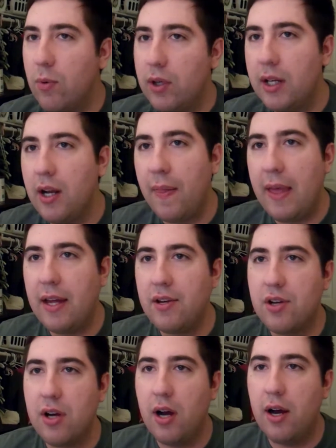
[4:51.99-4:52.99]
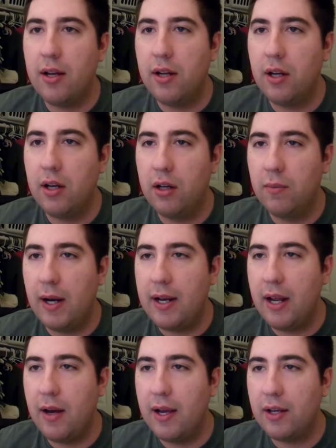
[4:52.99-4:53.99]
I'm working on that shot uh,
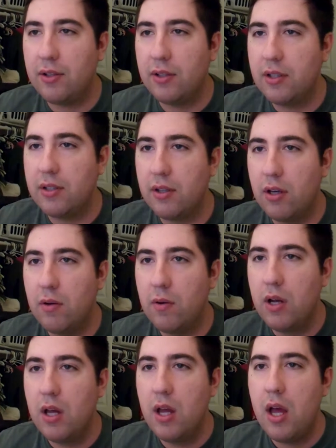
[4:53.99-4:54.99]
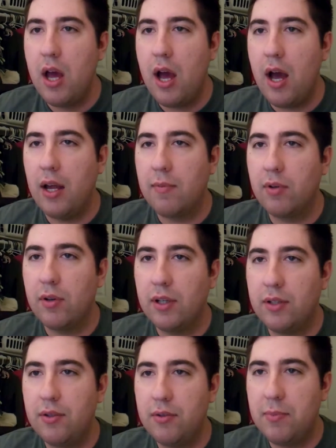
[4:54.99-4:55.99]
right now, actually. So I'm
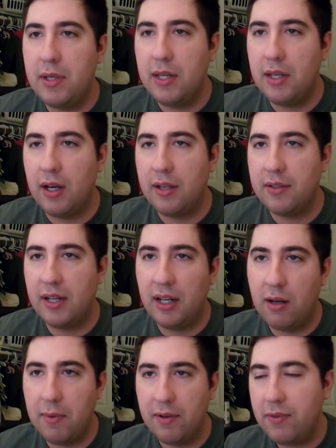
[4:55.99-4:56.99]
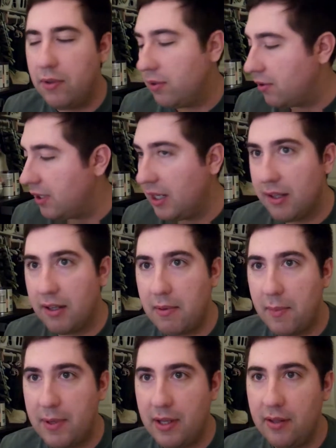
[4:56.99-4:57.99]
going to be uh, setting all my folders together,
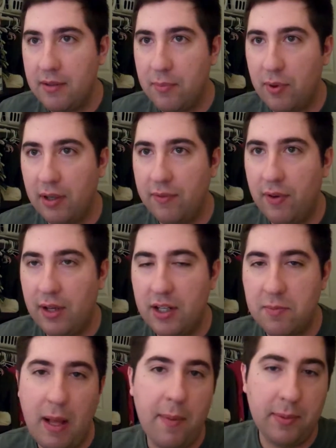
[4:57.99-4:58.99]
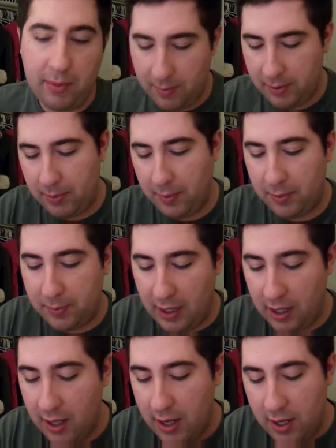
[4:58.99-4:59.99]
my bins, importing footage, blah, blah, blah, blah, blah,
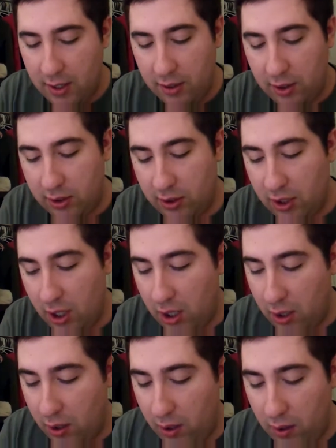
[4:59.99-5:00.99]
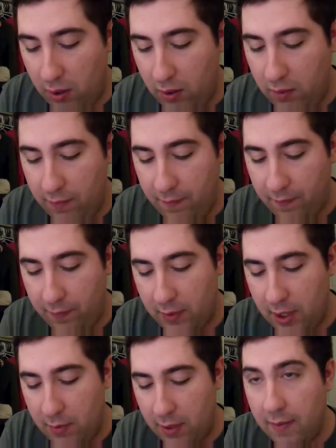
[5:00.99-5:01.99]
blah. So
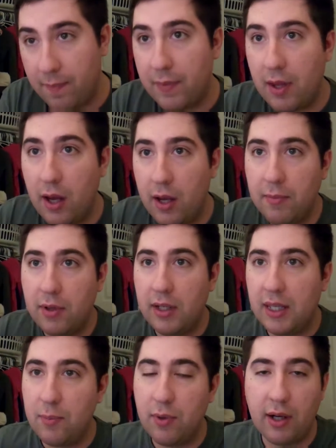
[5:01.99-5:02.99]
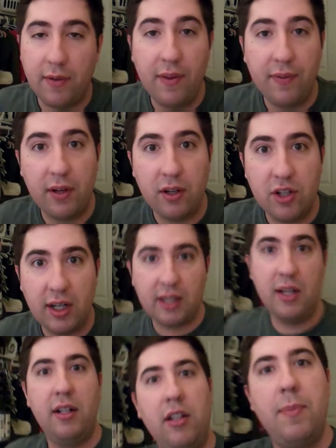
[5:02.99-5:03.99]
Anyway, I'm going to keep working on this, and I'll check
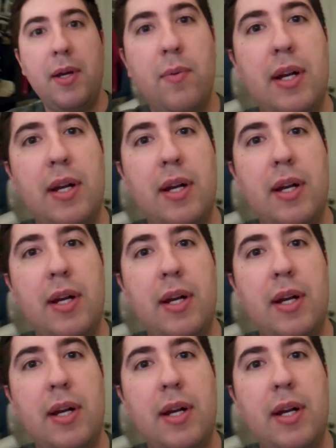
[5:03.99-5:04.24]
in a little bit